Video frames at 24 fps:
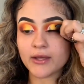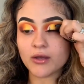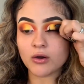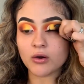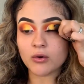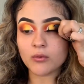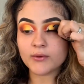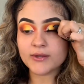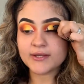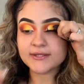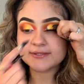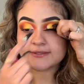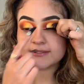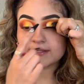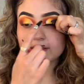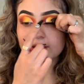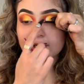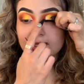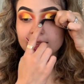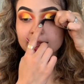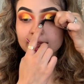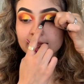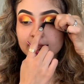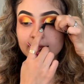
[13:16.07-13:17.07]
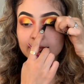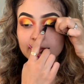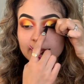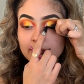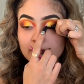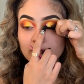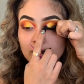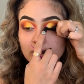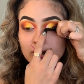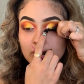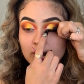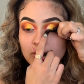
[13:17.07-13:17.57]
I always cut the
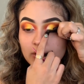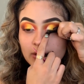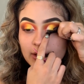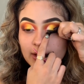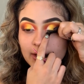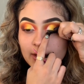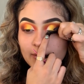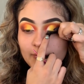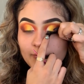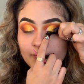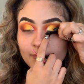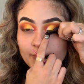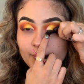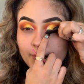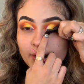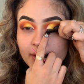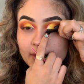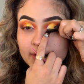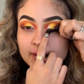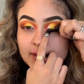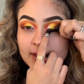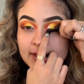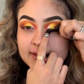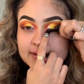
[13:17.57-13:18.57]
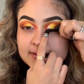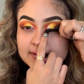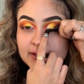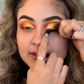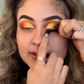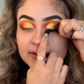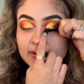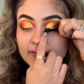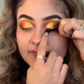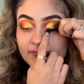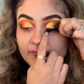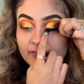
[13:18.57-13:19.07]
little part that's
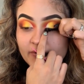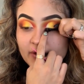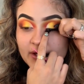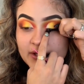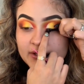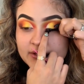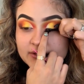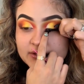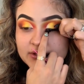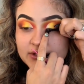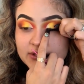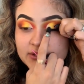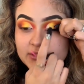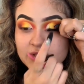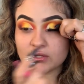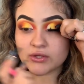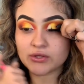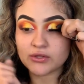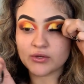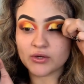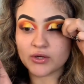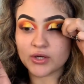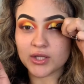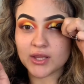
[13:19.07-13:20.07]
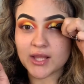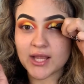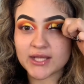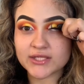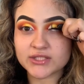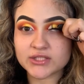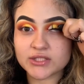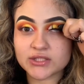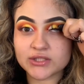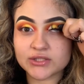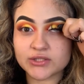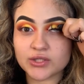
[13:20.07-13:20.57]
in the front just so your
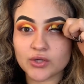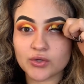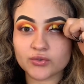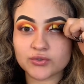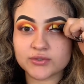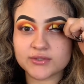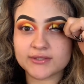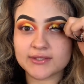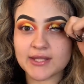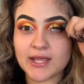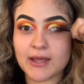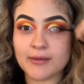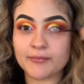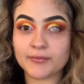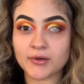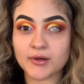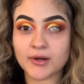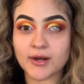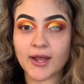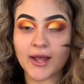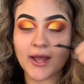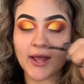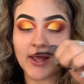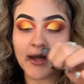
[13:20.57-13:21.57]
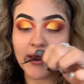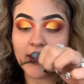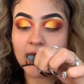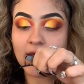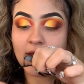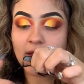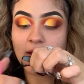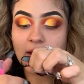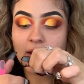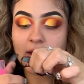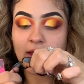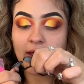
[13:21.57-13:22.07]
lashes don't stab your eye.
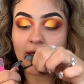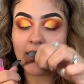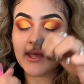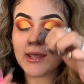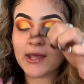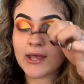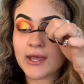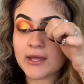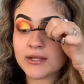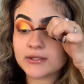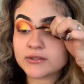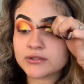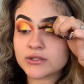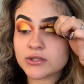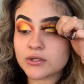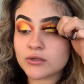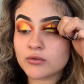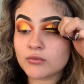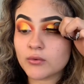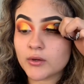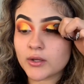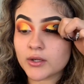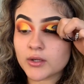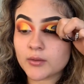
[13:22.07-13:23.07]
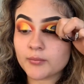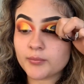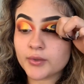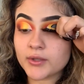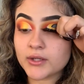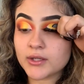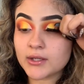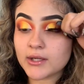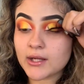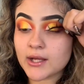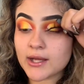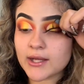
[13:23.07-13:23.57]
And you want to
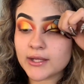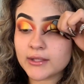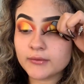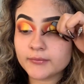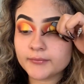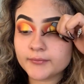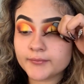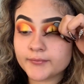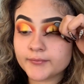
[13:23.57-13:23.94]
put it on.